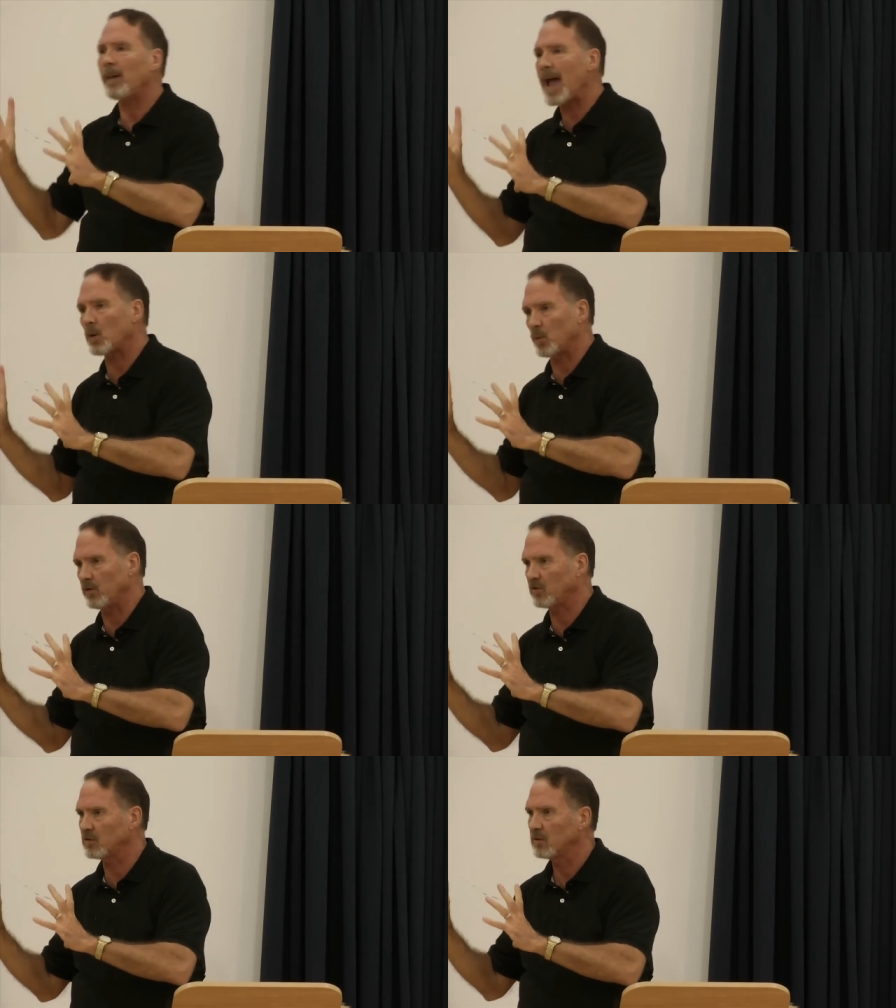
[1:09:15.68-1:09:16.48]

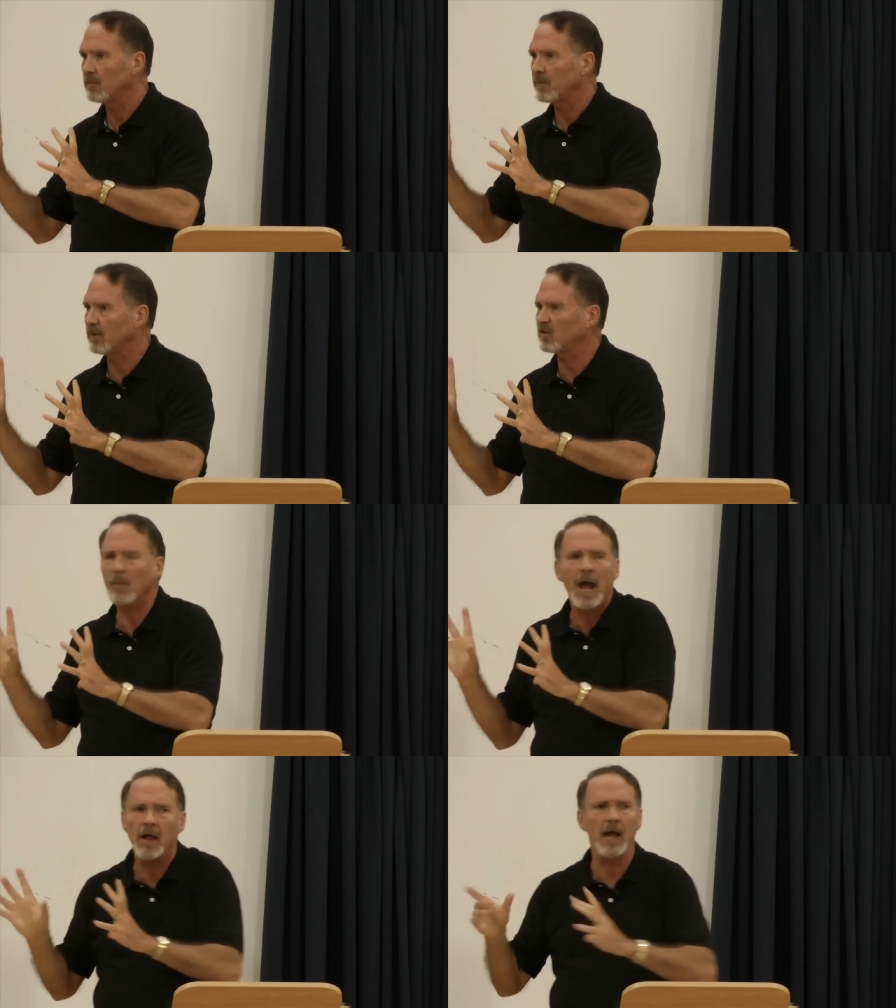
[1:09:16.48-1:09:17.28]
backwards, that
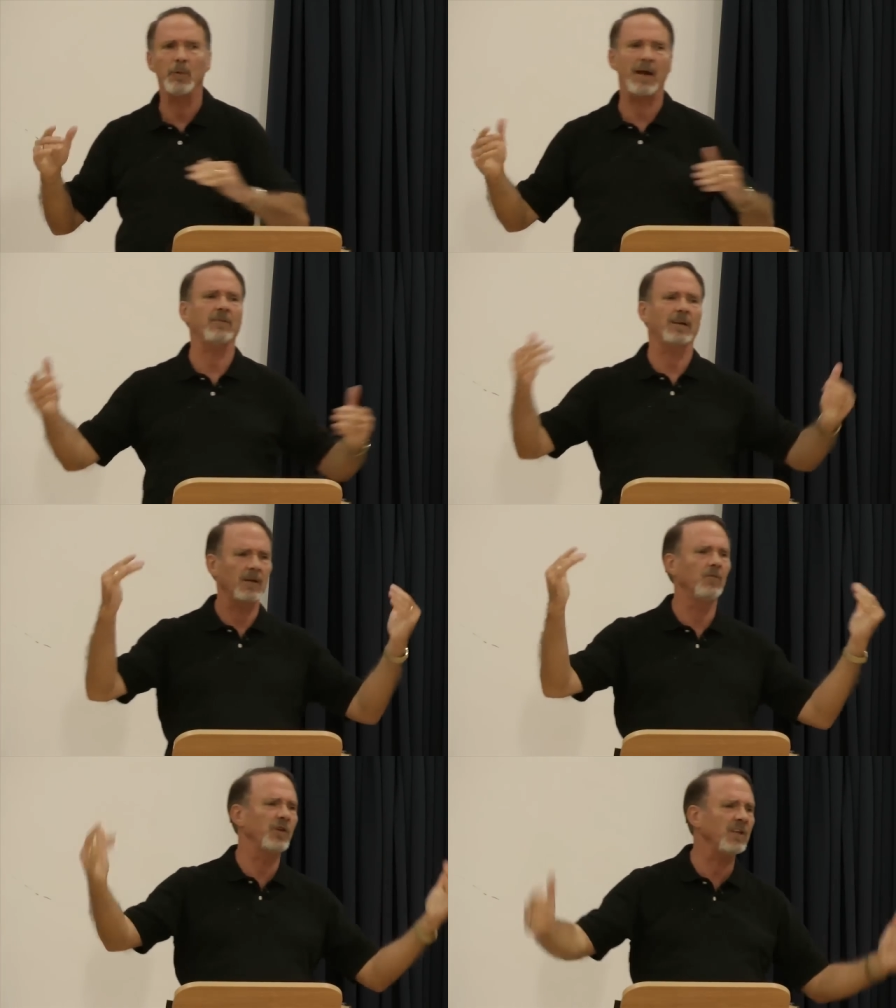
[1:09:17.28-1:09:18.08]
somehow we have to
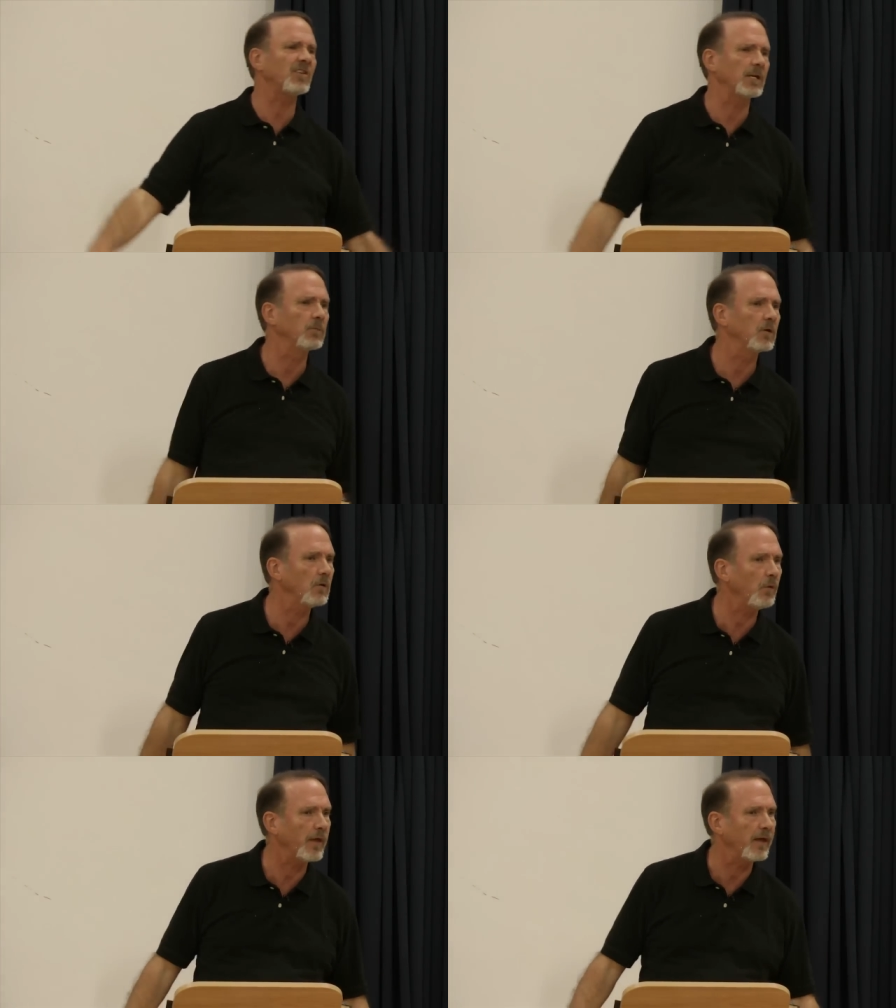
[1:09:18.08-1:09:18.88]
convince Him to
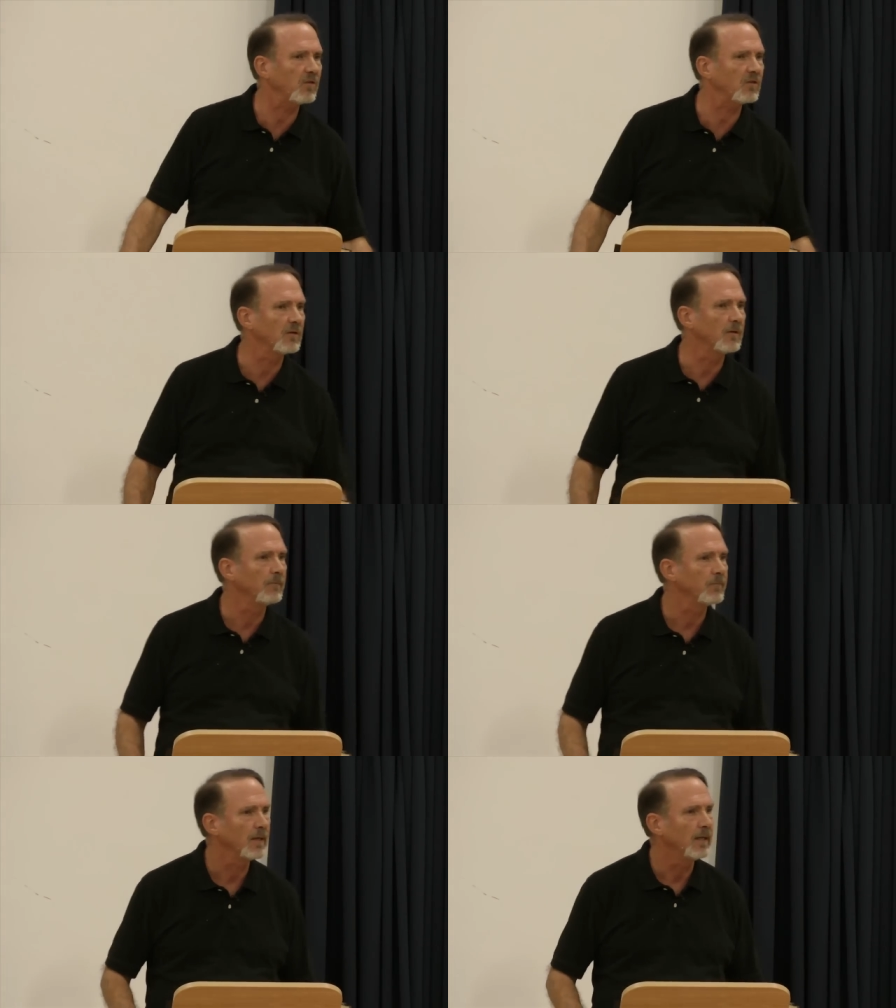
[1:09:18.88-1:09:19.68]
do this.
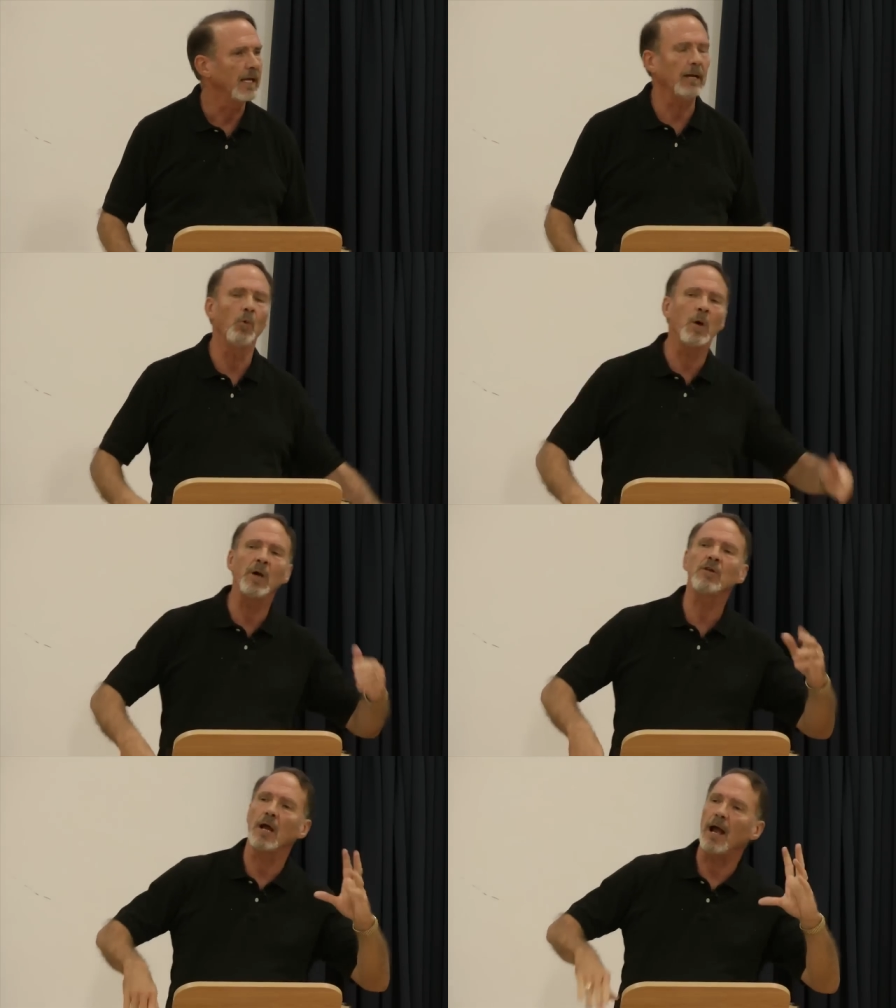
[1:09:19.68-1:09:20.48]
And when
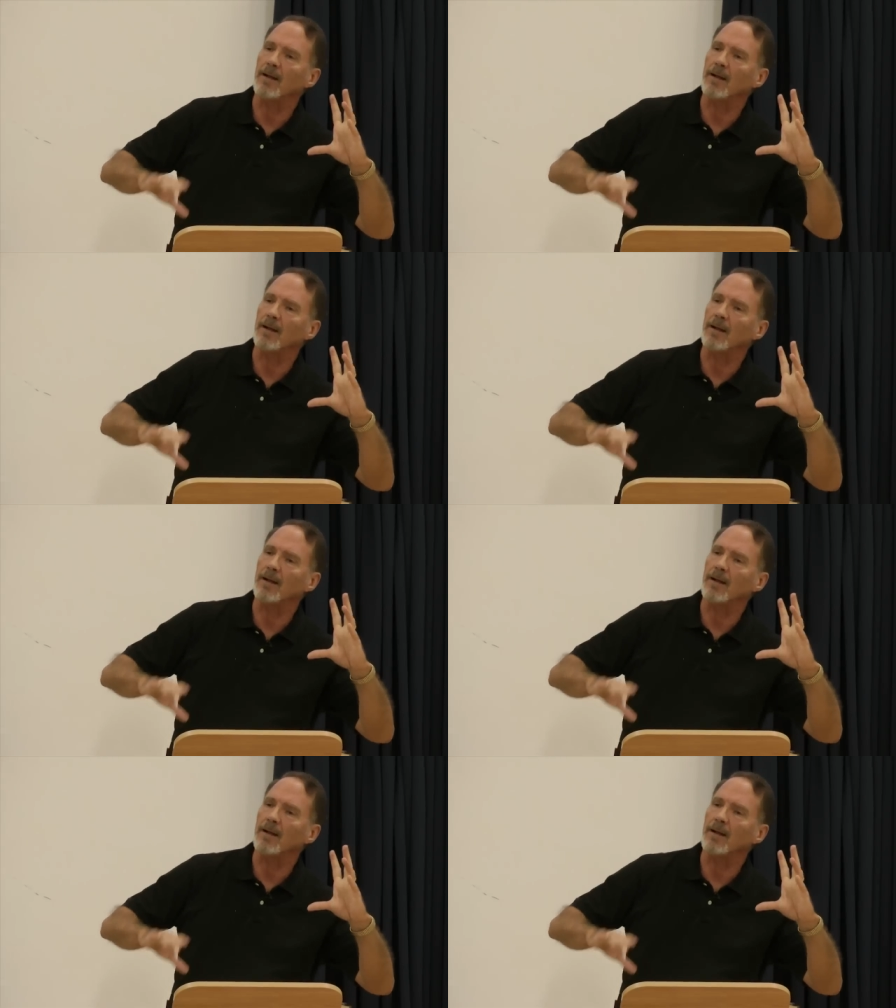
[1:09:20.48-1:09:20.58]
we